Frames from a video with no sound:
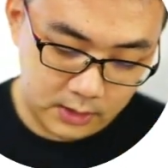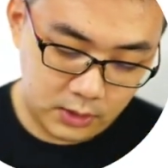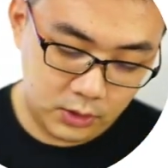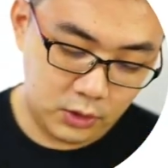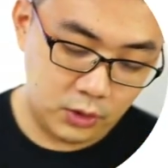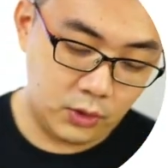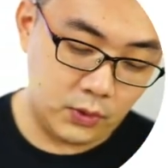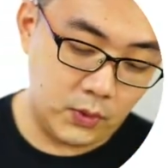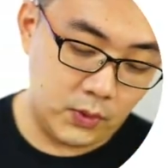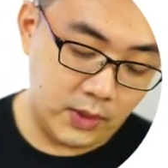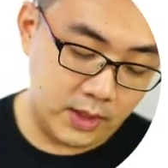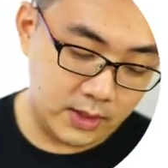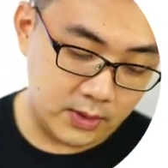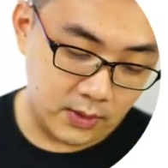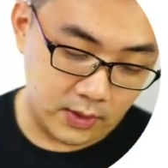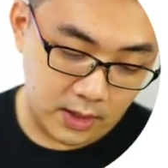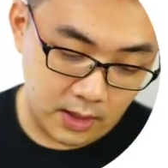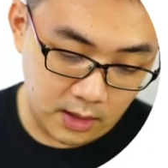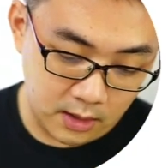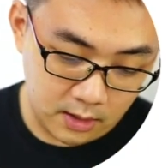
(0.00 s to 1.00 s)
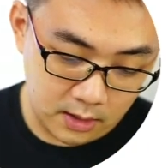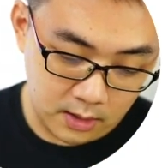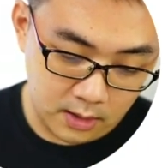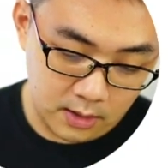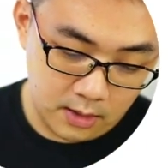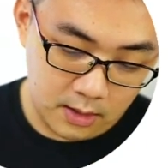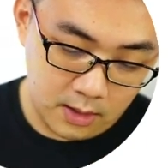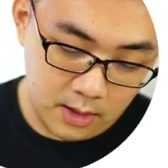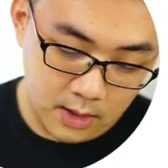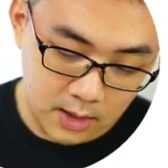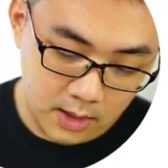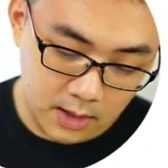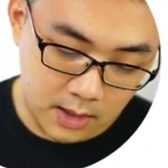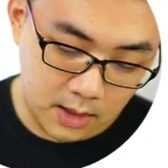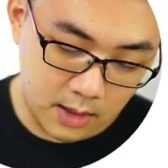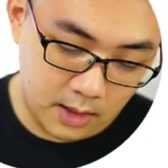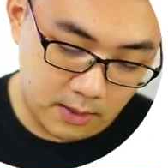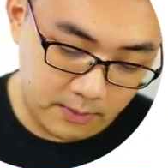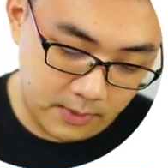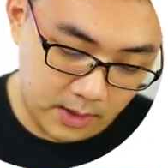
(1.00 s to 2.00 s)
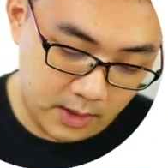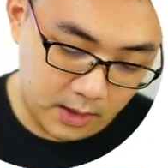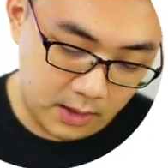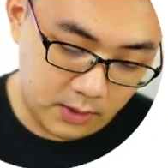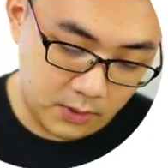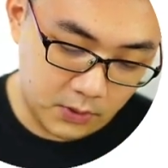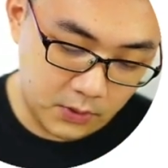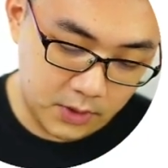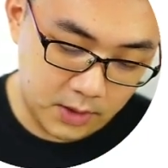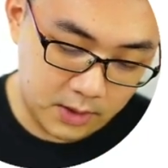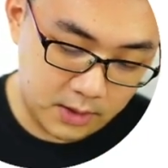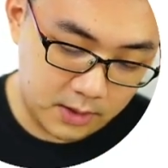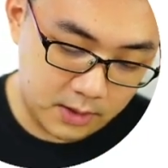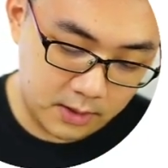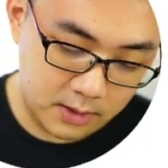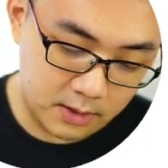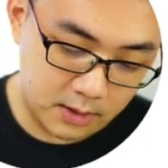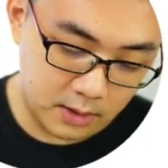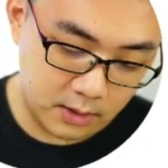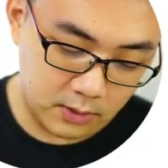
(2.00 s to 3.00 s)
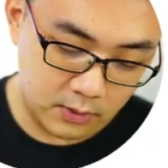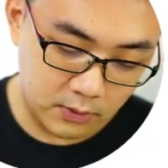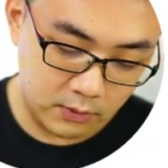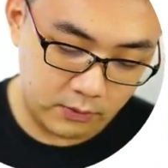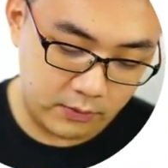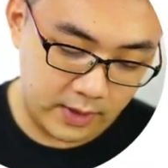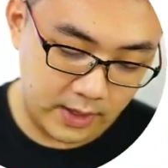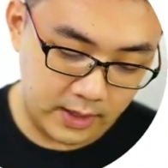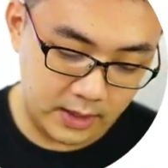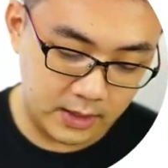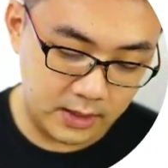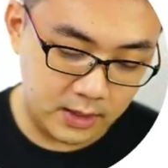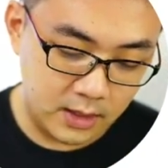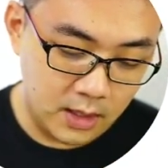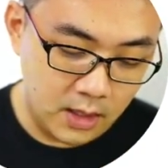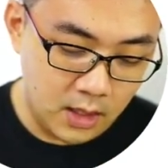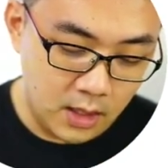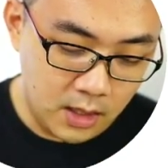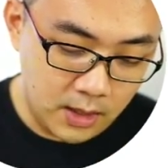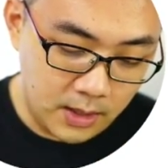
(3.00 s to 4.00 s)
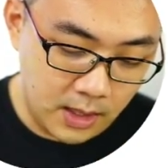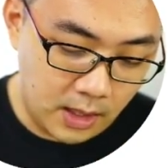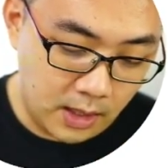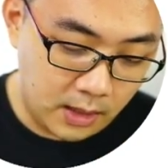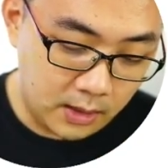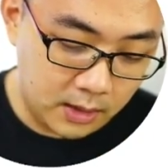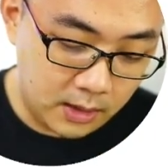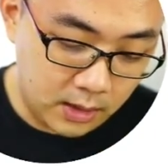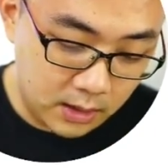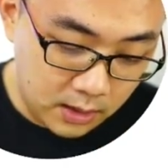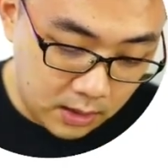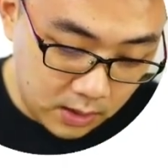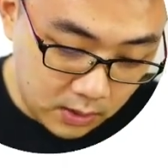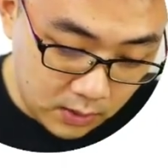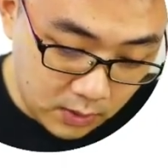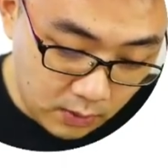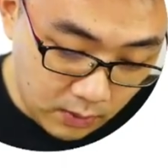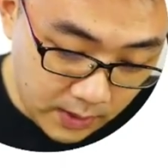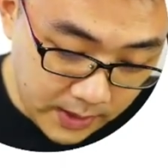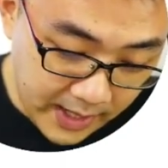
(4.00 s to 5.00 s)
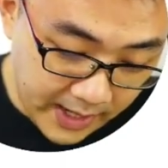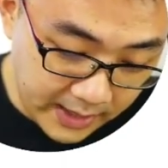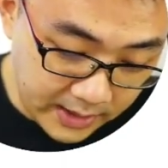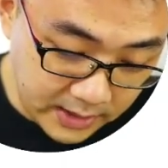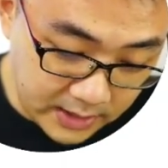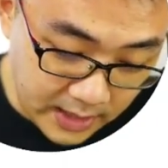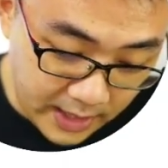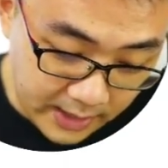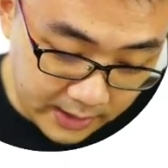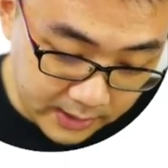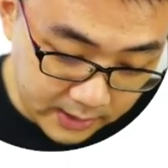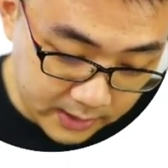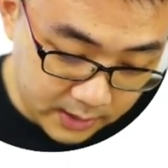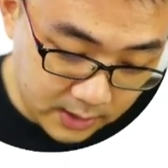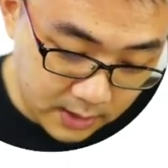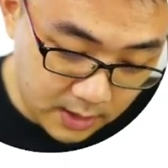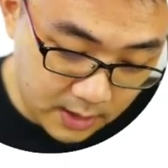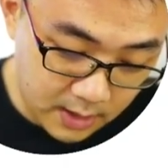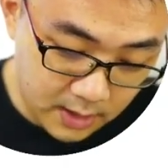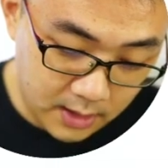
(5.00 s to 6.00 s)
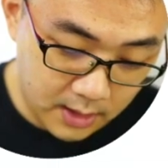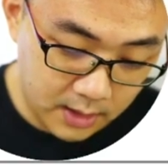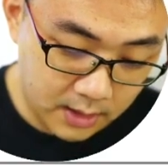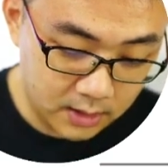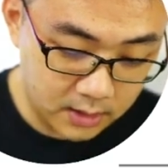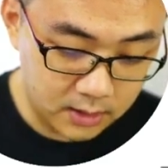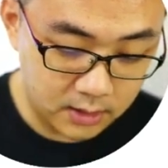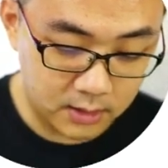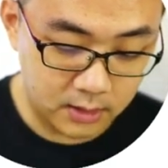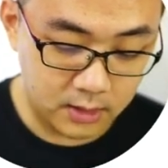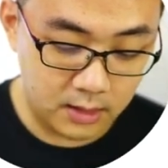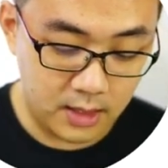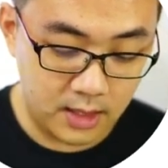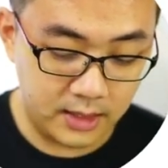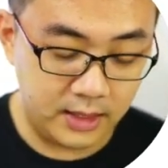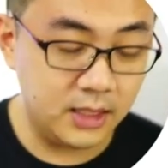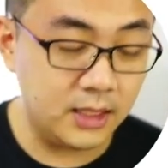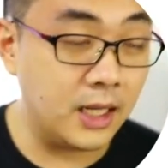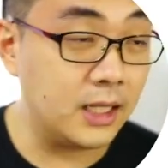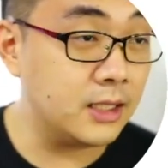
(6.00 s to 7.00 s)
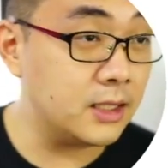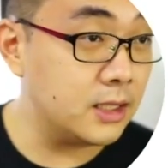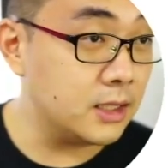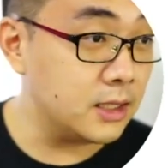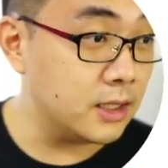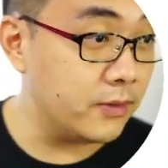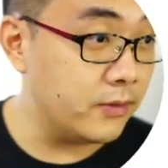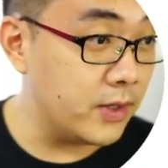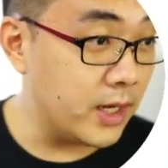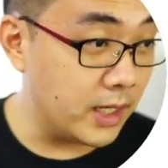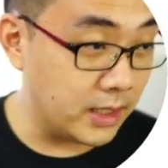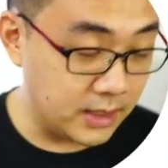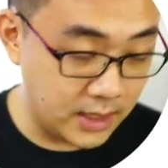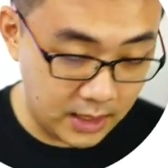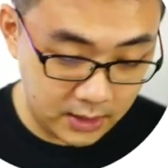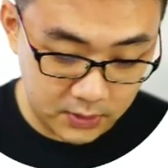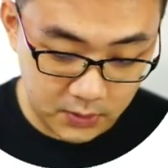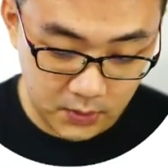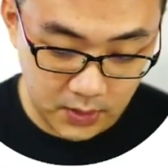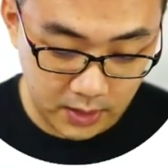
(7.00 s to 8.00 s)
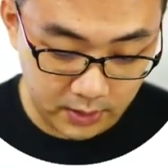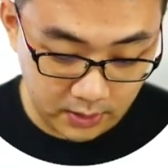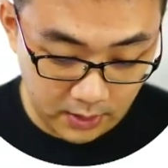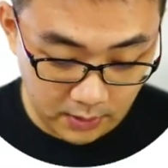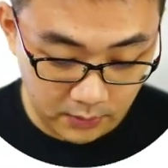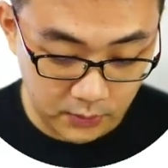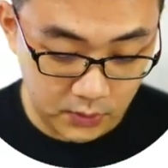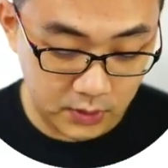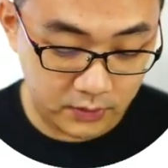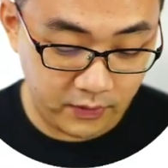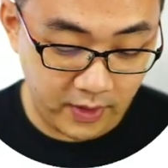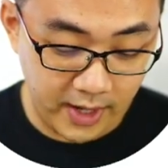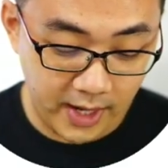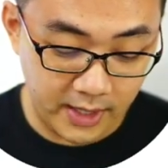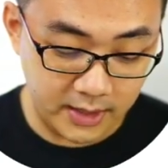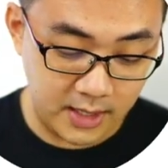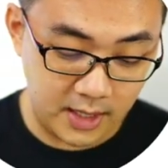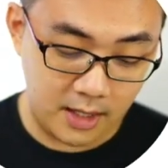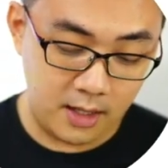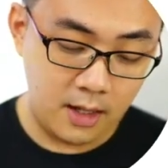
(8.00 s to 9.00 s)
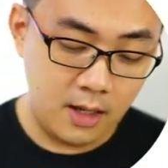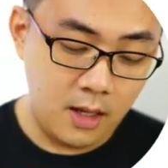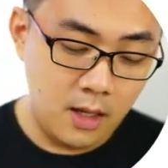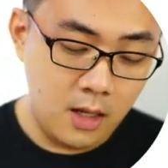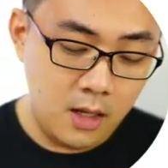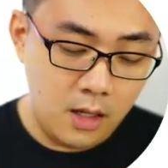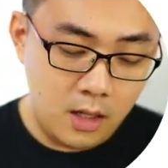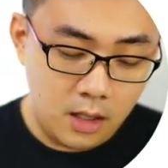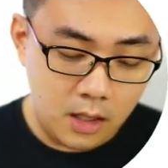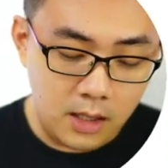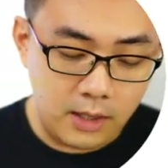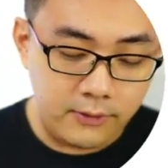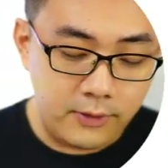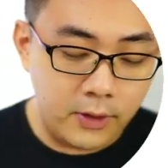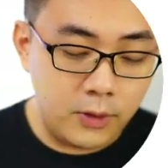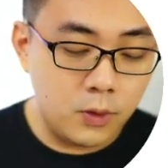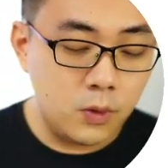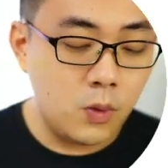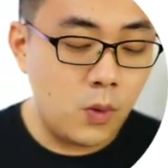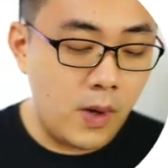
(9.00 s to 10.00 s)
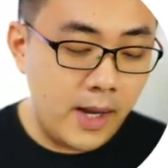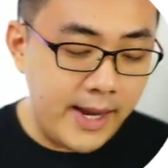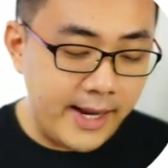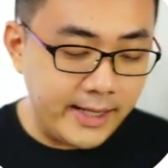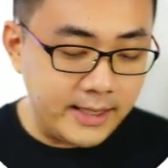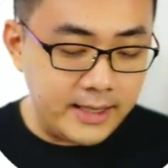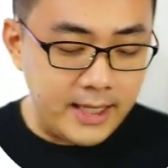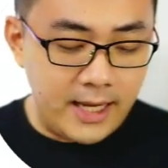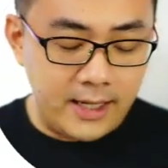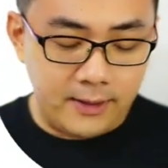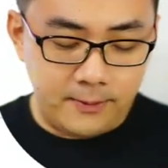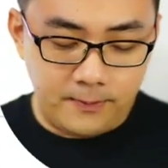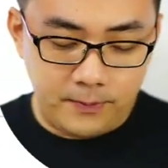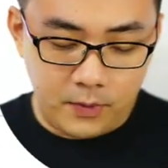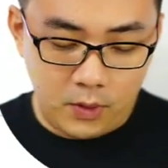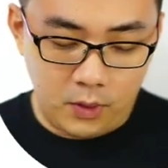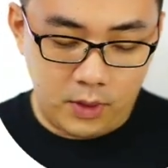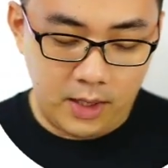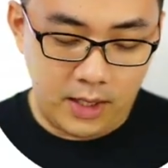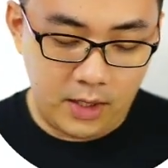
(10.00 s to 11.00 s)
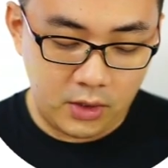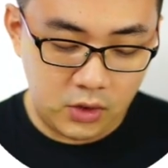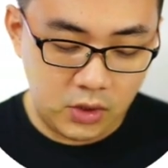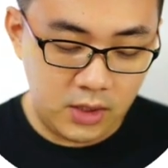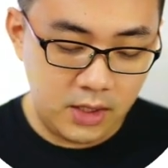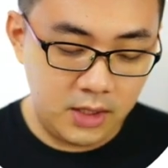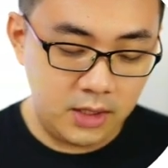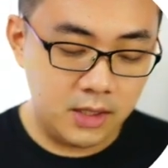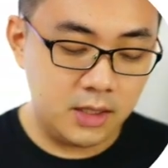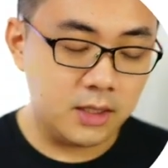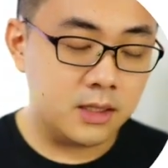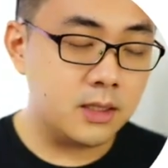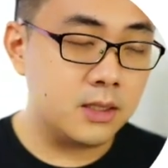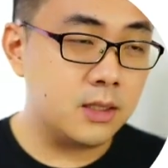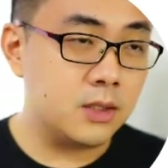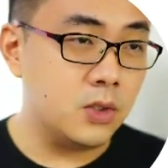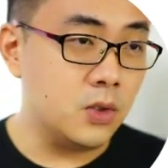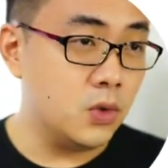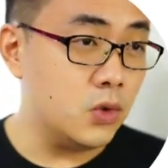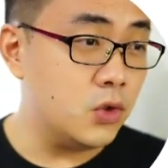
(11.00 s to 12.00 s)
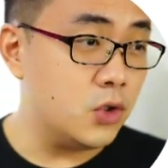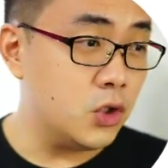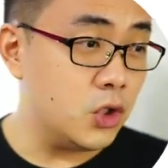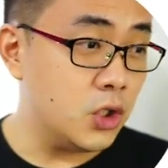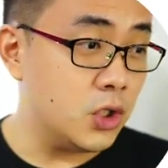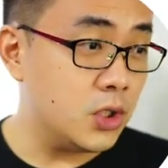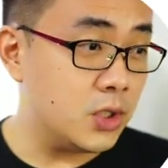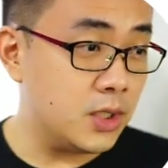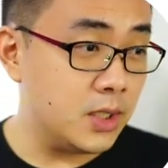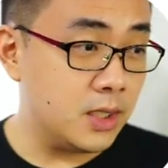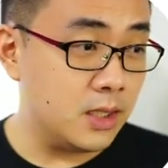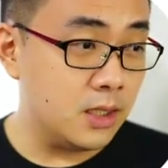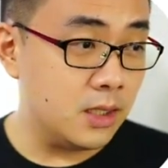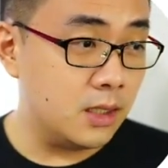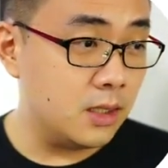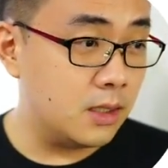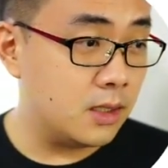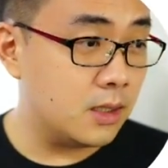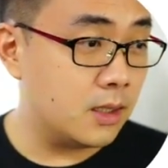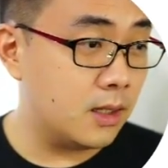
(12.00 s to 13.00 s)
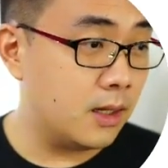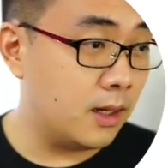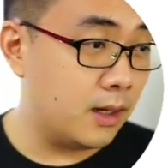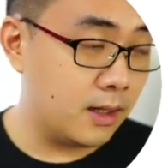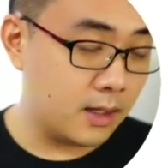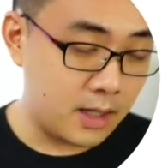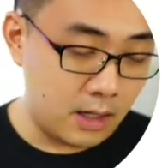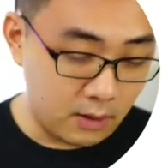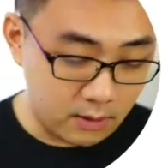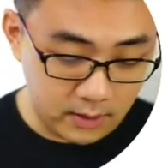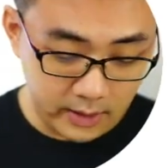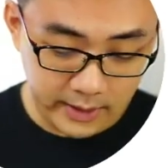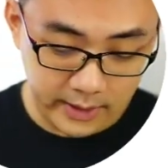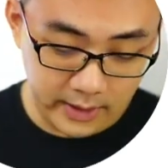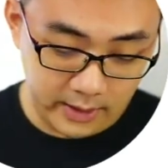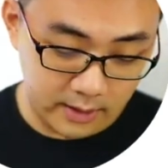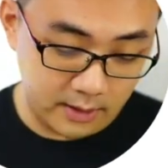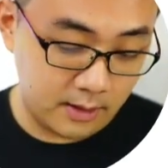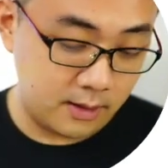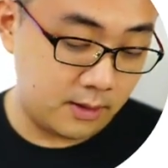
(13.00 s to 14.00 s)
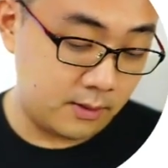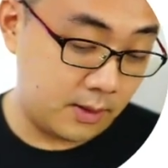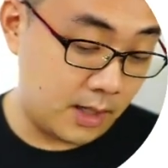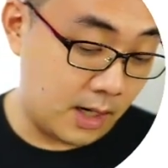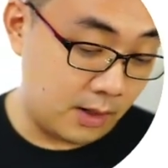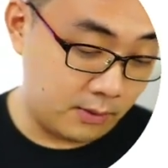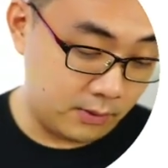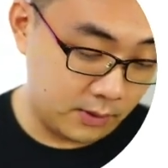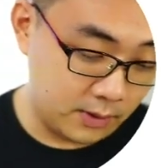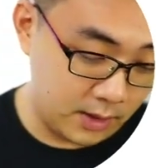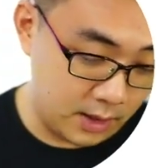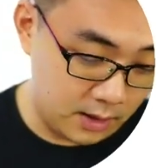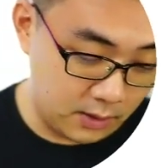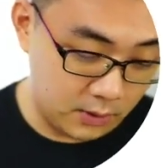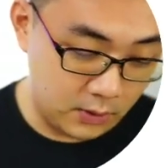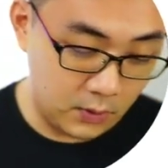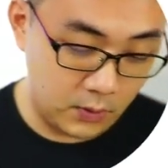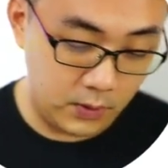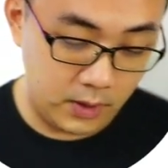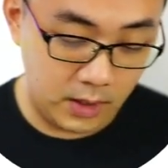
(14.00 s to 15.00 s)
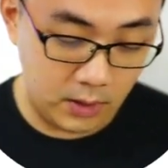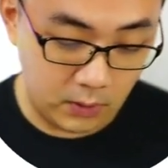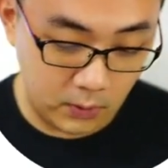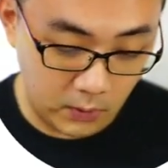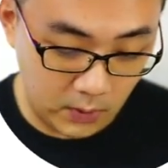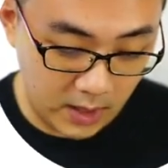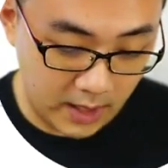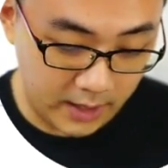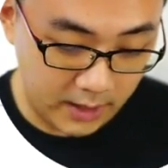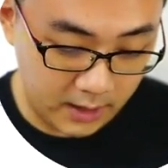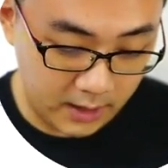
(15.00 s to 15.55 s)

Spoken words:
do this, okay? Meaning you just need to find this. Now, did you want the exact? I think the answer is given exact, so I will just find exact. If they don't know what exact, you can actually just use GC, calculate it out, okay? You don't need to like